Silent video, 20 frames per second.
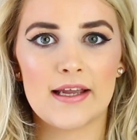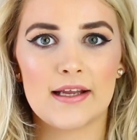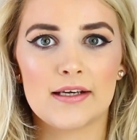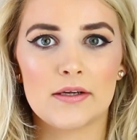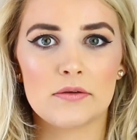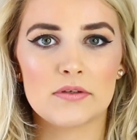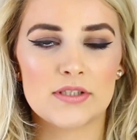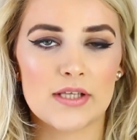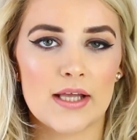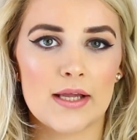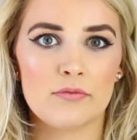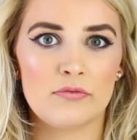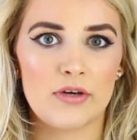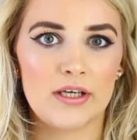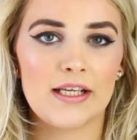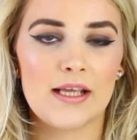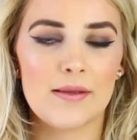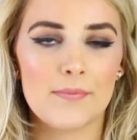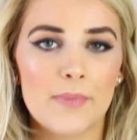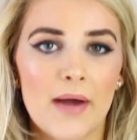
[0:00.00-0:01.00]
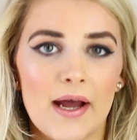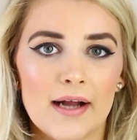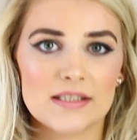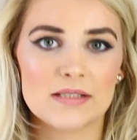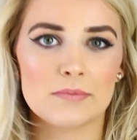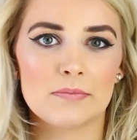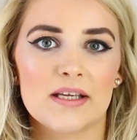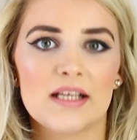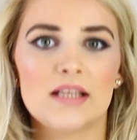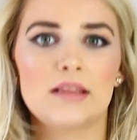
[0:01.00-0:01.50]
it and it was really
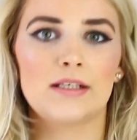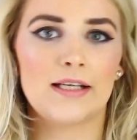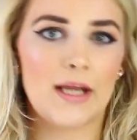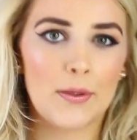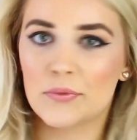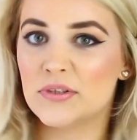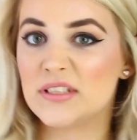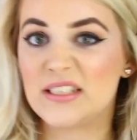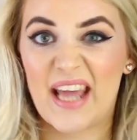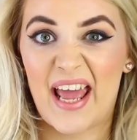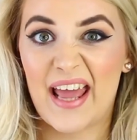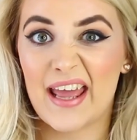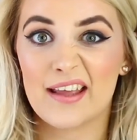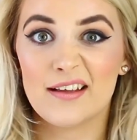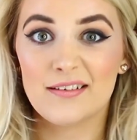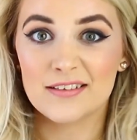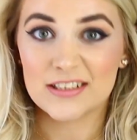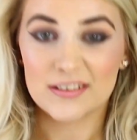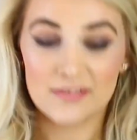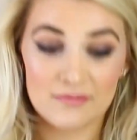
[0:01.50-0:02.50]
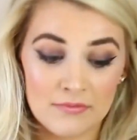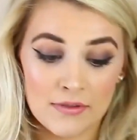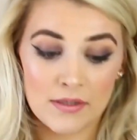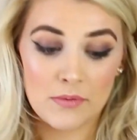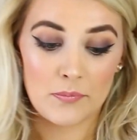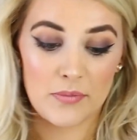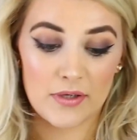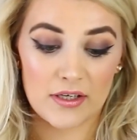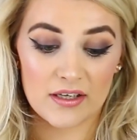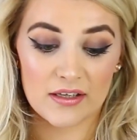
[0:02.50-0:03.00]
impacting me, then I would get it,
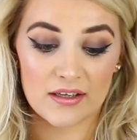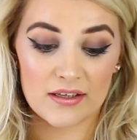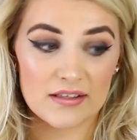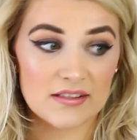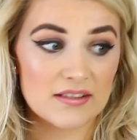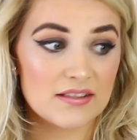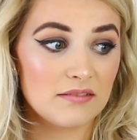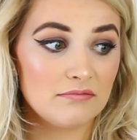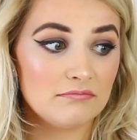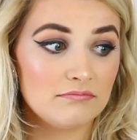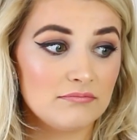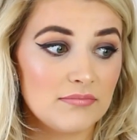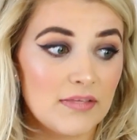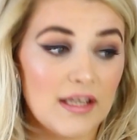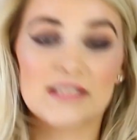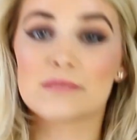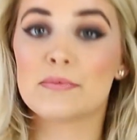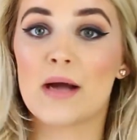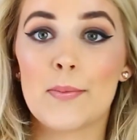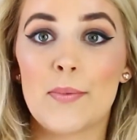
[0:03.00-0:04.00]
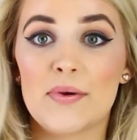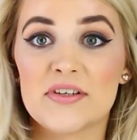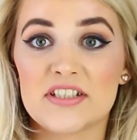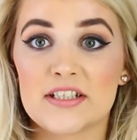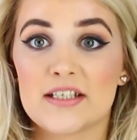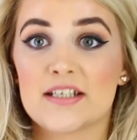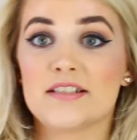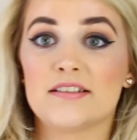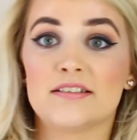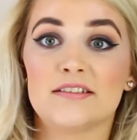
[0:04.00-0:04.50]
because it's my
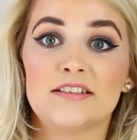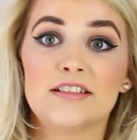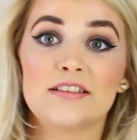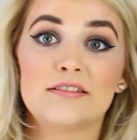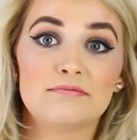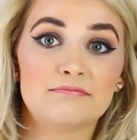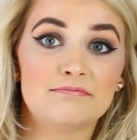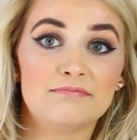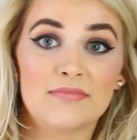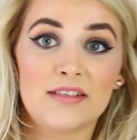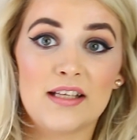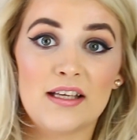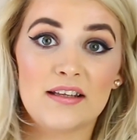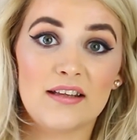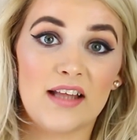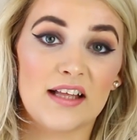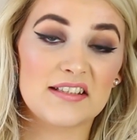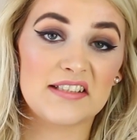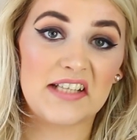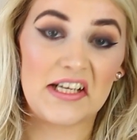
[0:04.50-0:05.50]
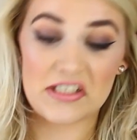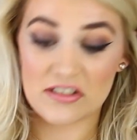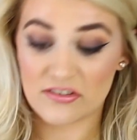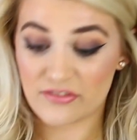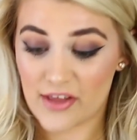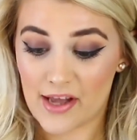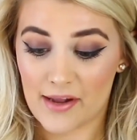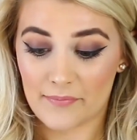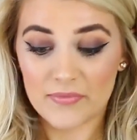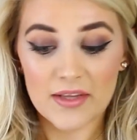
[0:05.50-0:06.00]
body and that's the end
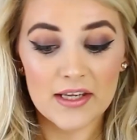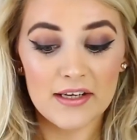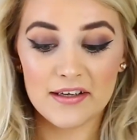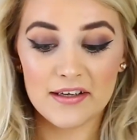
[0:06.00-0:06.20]
of that.